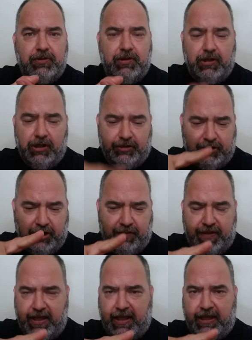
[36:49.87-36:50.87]

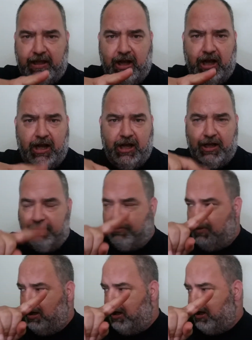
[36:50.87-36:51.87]
The
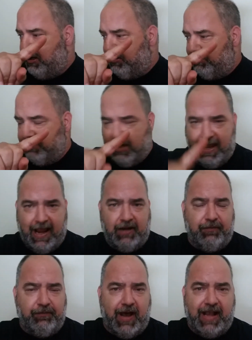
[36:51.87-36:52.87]
head of
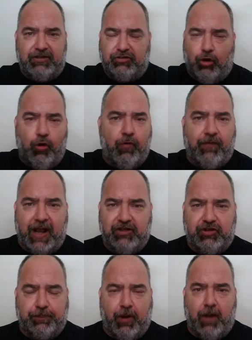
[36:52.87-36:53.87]
Vice, the whole Vice
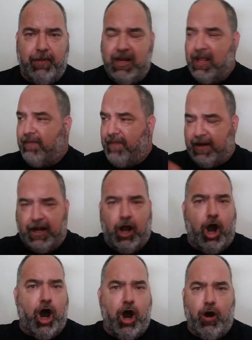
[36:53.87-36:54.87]
department, they're going to
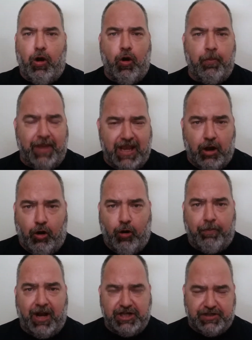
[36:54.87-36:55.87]
all owe me a whole
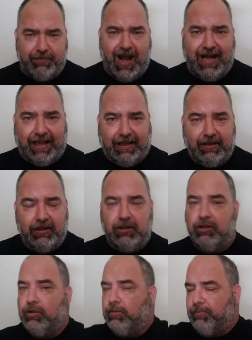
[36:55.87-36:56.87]
bunch of money.
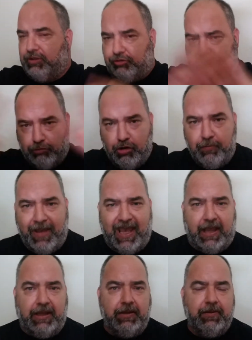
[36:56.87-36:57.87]
But screw
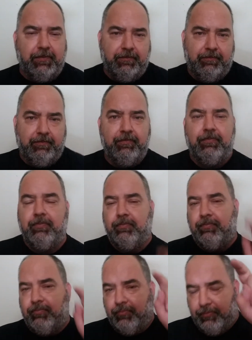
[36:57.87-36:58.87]
me.
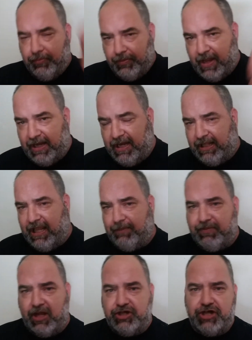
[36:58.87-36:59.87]
They need to keep their
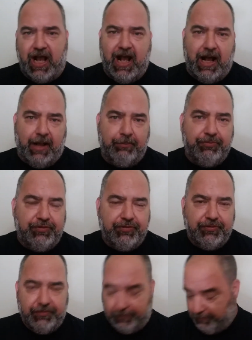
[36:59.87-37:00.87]
jobs.
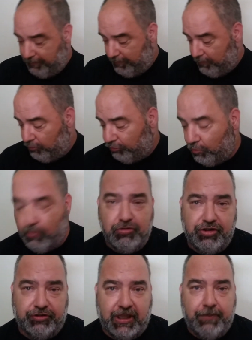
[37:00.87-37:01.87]
So we'll just
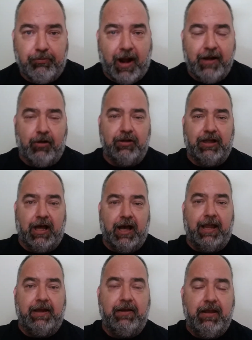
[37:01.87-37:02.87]
keep right on
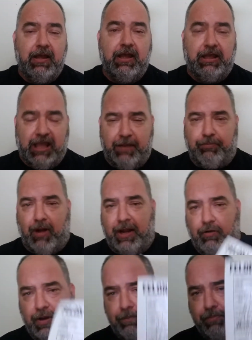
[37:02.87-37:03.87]
lying, keep right on
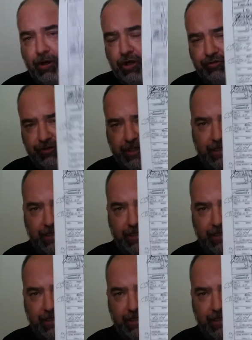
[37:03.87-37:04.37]
impersonating